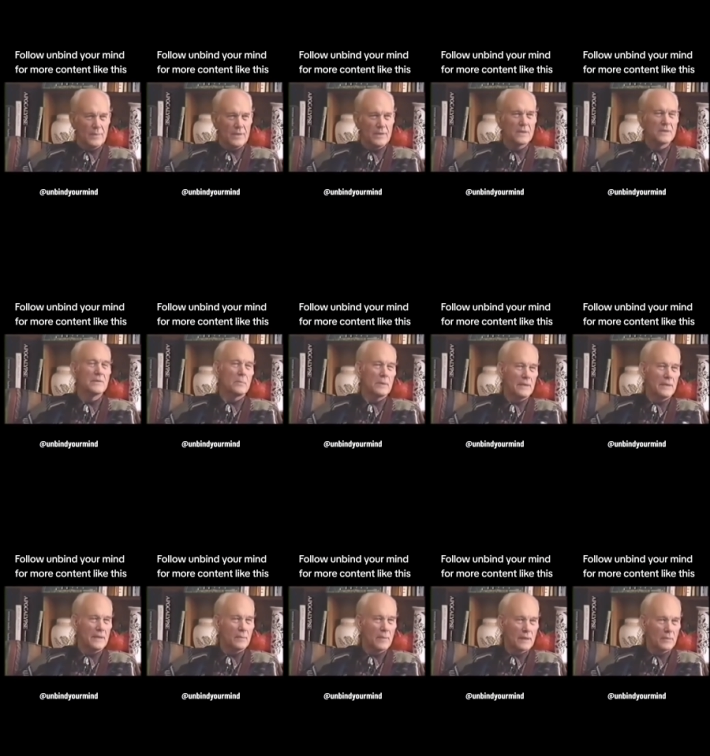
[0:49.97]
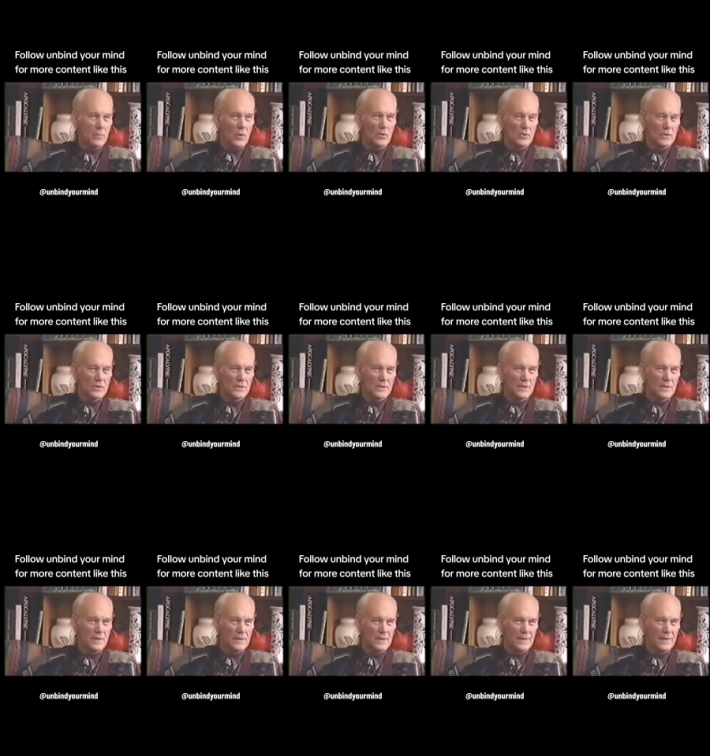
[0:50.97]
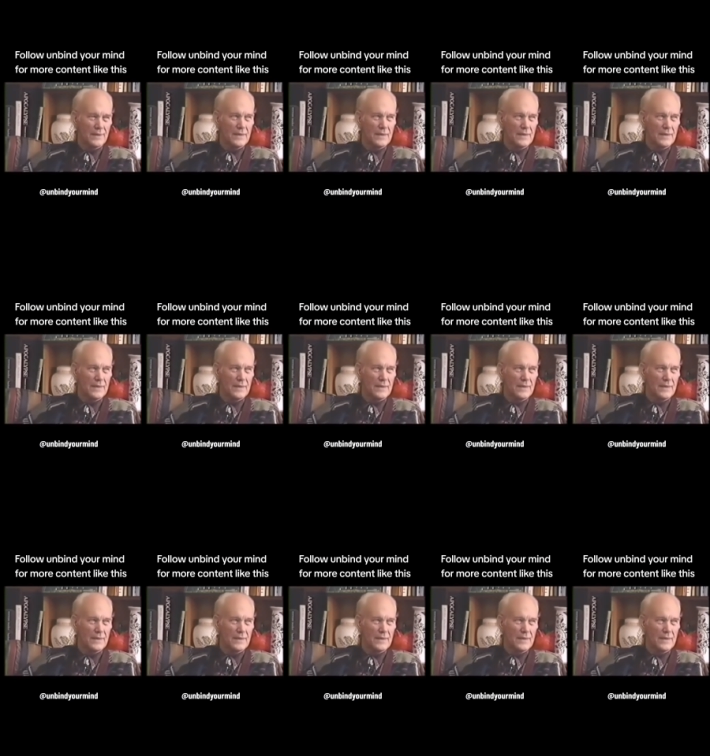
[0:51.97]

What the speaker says: because they were beginning to make motors and